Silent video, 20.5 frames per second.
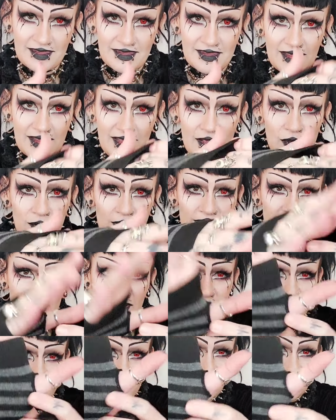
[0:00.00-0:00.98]
They're quite
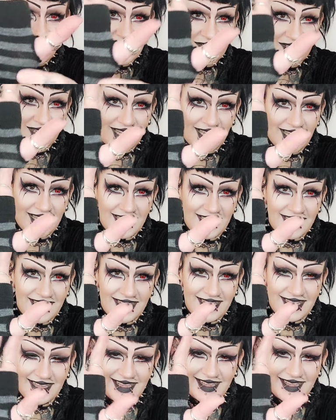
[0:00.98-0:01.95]
comfy actually.
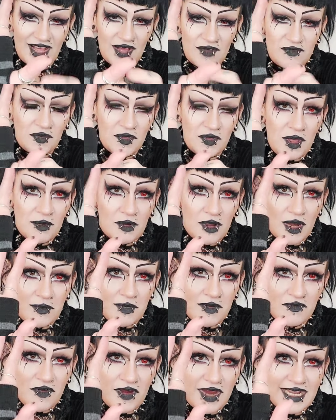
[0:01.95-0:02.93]
I thought they were going to
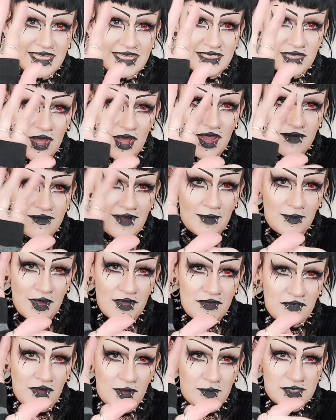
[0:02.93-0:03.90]
be really tight around my
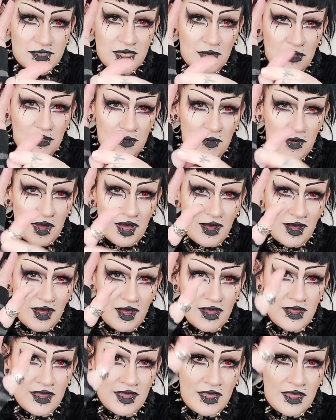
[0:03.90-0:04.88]
thumb. Some of them
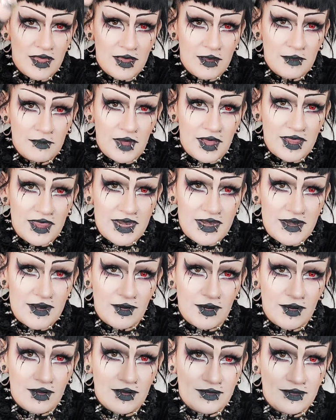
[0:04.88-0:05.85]
are, but they're
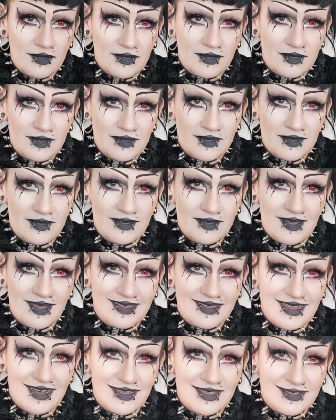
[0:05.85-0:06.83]
not.
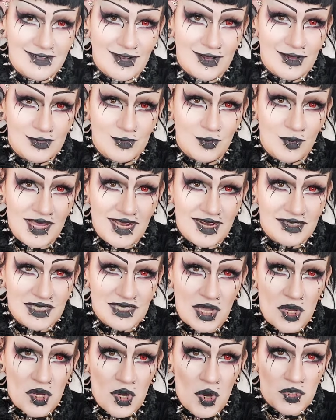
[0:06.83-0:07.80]
And it just looks weird. It's
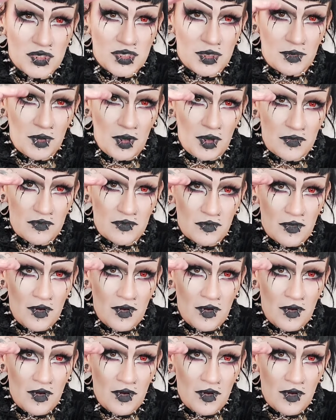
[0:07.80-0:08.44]
like I've got some kind of...